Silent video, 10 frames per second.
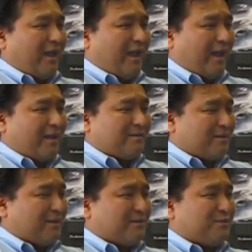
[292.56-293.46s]

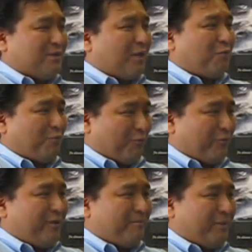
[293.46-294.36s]
ask us to not
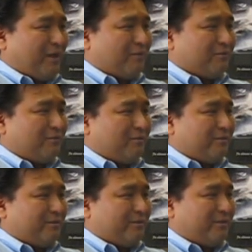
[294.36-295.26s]
worry about,
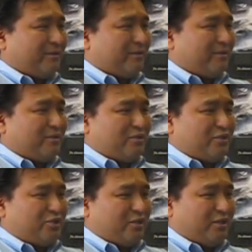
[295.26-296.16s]

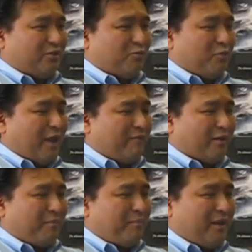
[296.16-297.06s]
you know, having
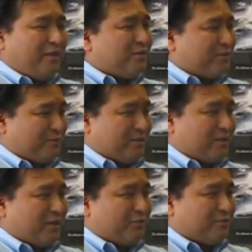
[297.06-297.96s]
our patients
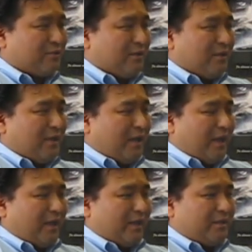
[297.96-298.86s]
rescheduled.
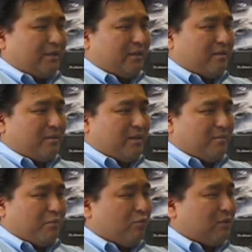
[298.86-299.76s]
And
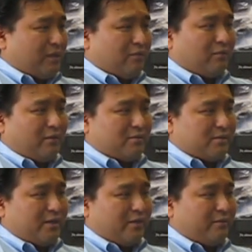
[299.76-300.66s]
in most healthcare
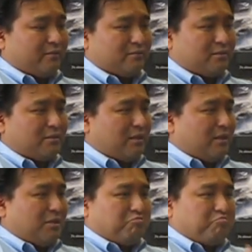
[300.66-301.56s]
scenarios,
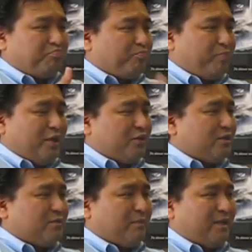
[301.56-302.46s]

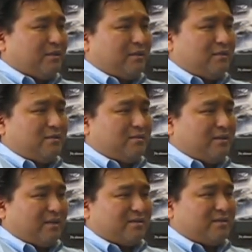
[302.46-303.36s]
patients might
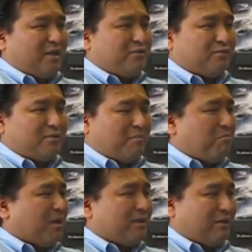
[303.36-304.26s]
get scheduled a month